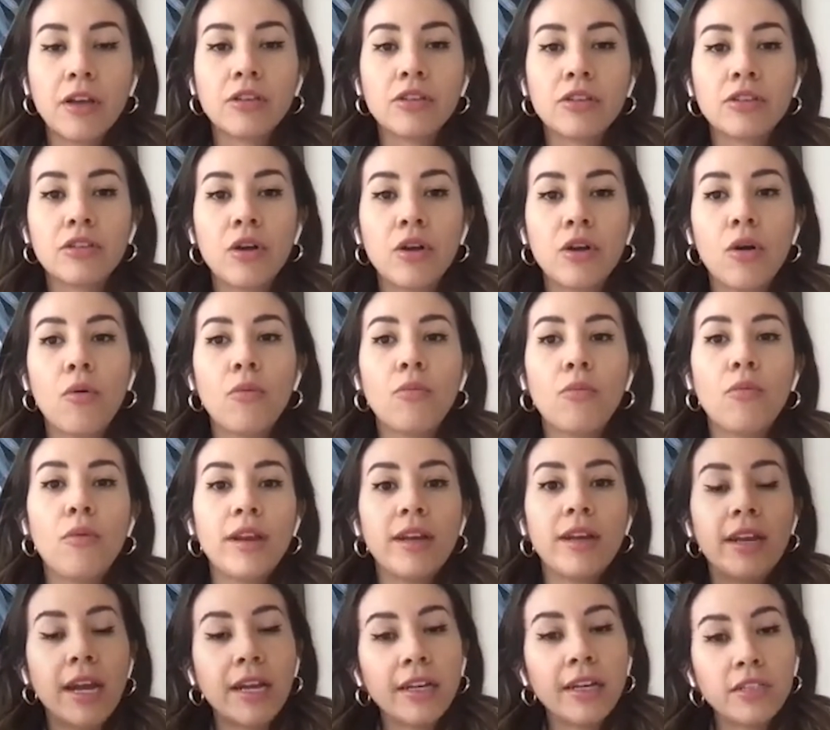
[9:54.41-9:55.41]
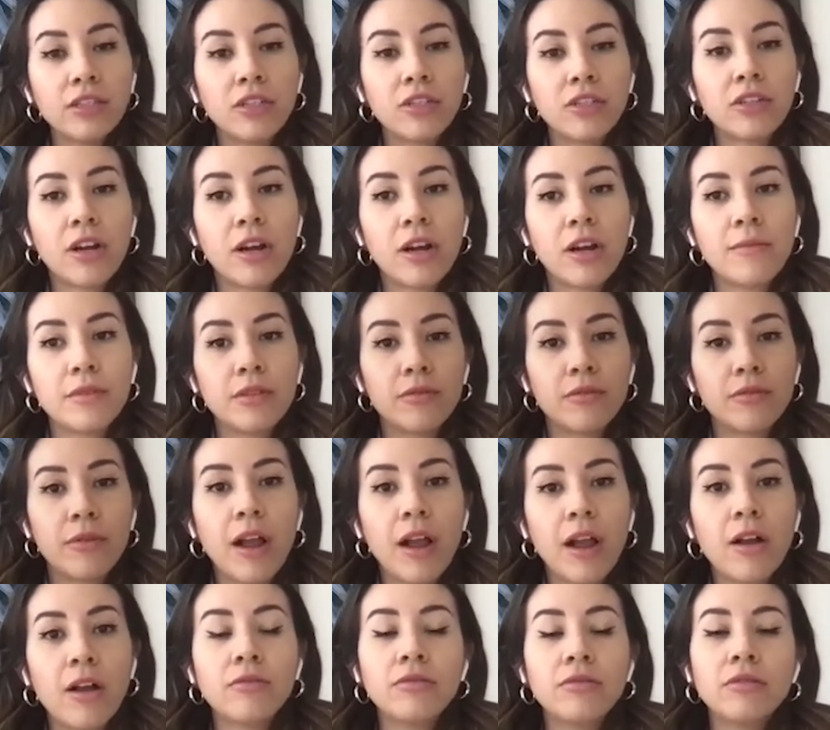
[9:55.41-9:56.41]
So when next year comes
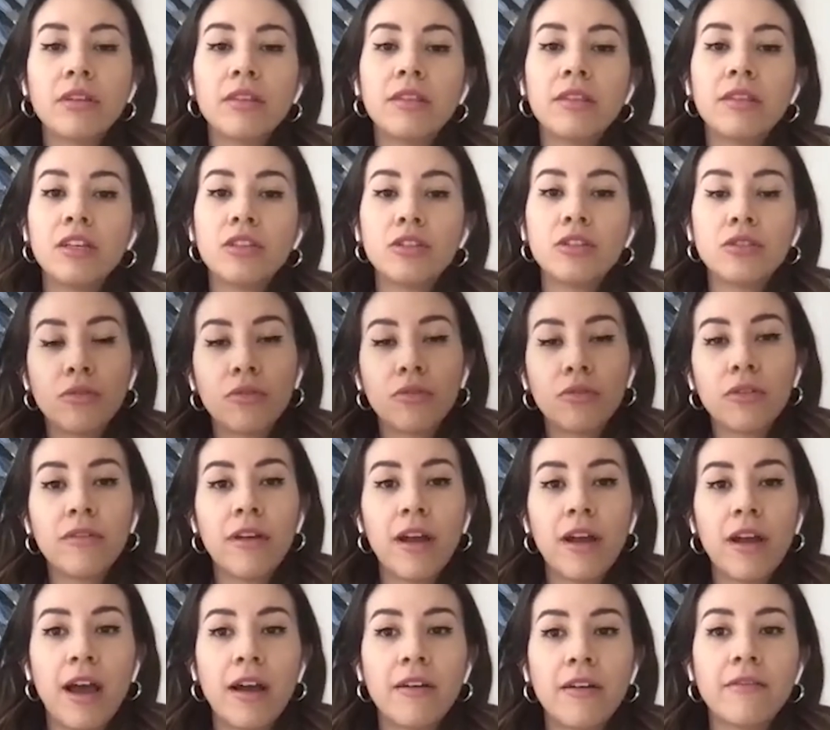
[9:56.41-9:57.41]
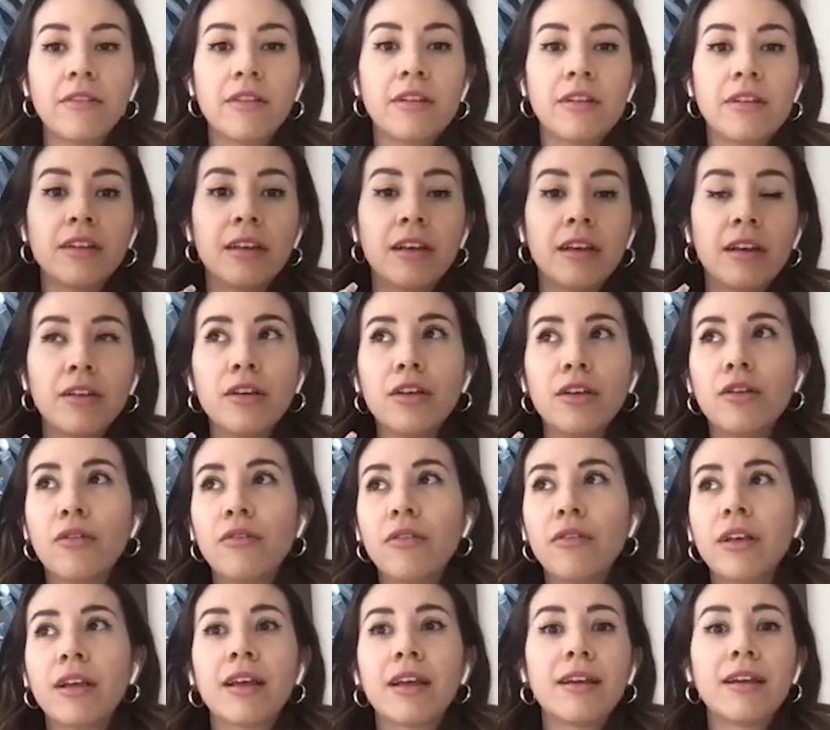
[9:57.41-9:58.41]
around, they sort of have an,
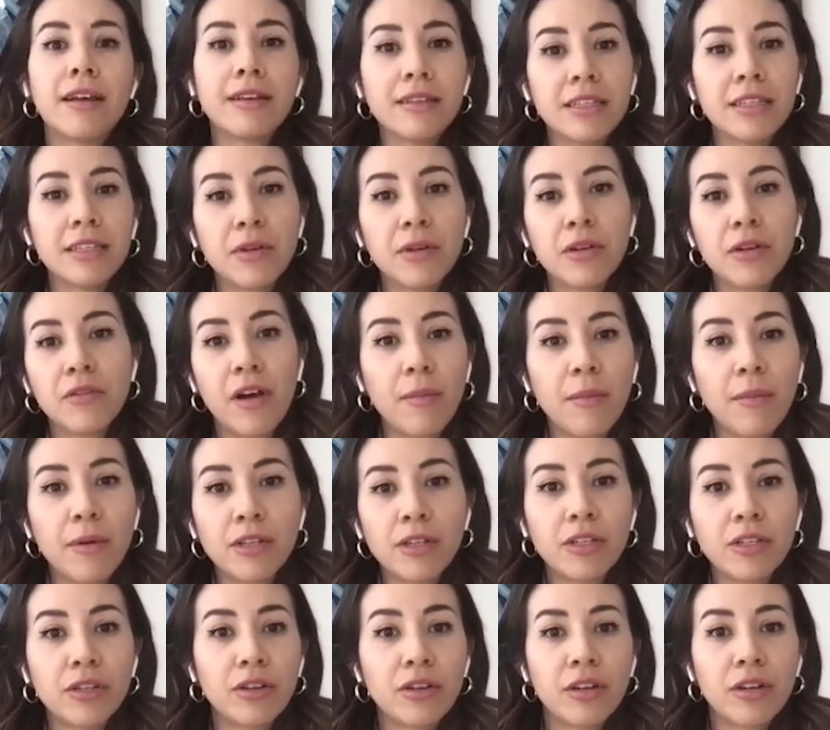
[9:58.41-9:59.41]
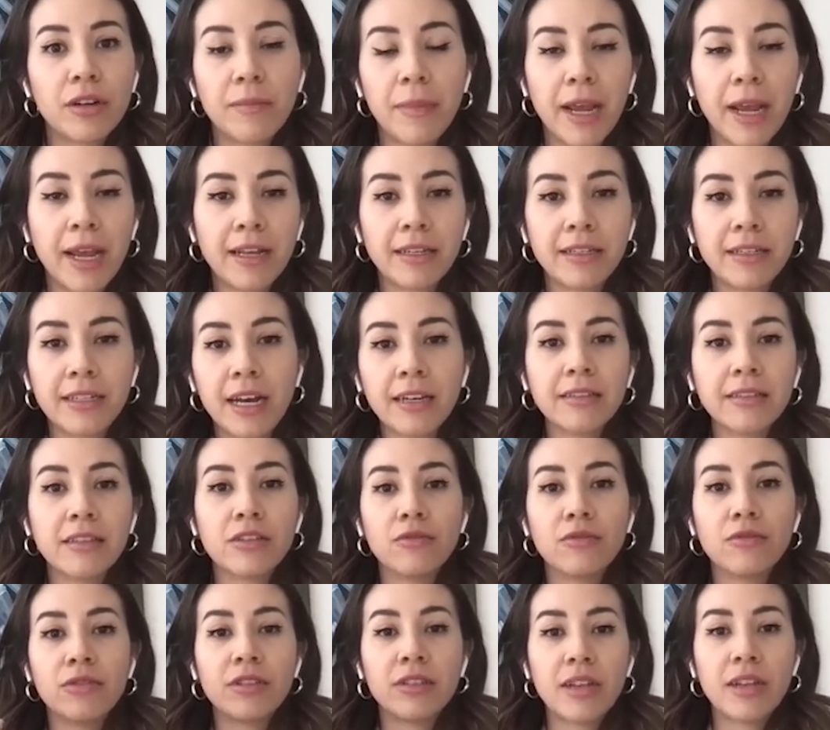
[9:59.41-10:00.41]
like an estimate of how much they're going to pay in
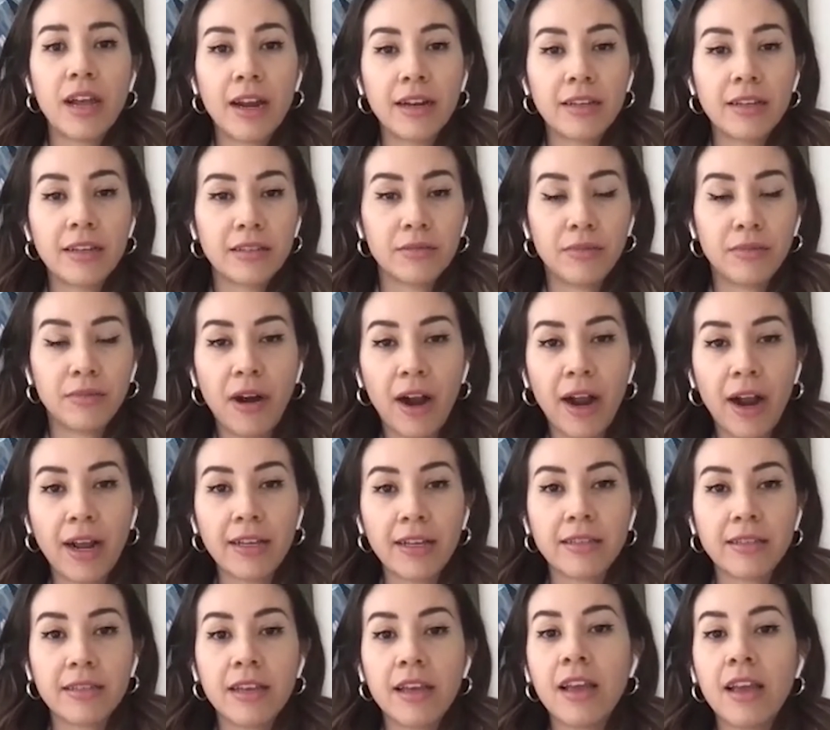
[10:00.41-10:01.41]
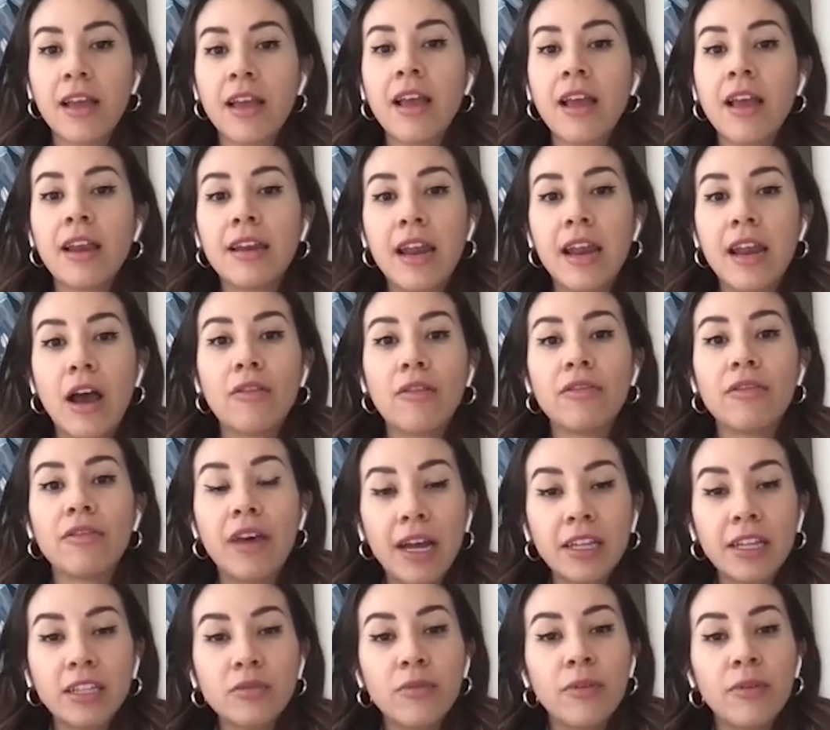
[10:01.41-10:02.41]
taxes. So it's not a surprise. Now,
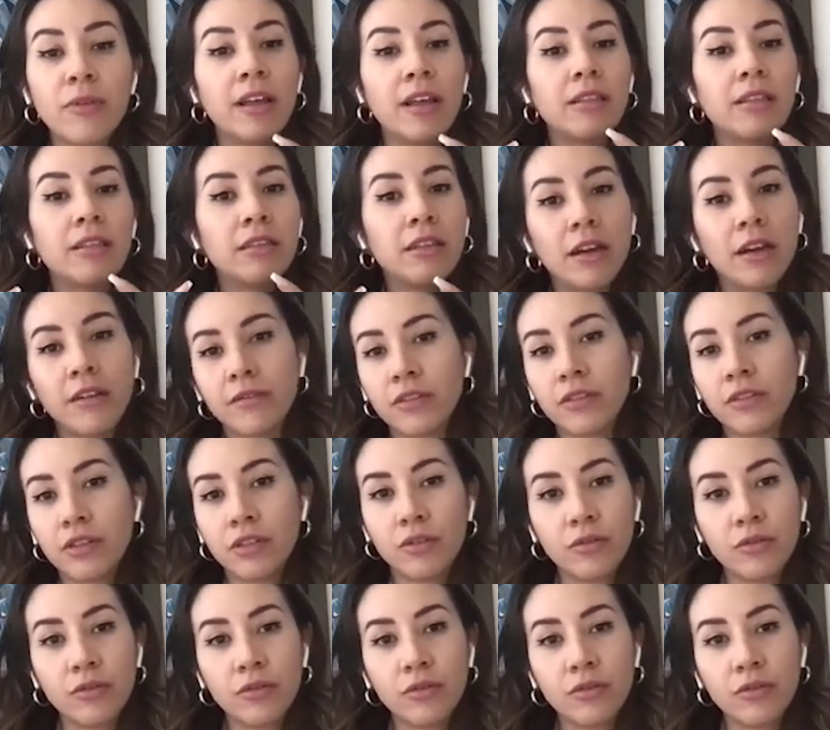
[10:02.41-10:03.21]
that's what I love to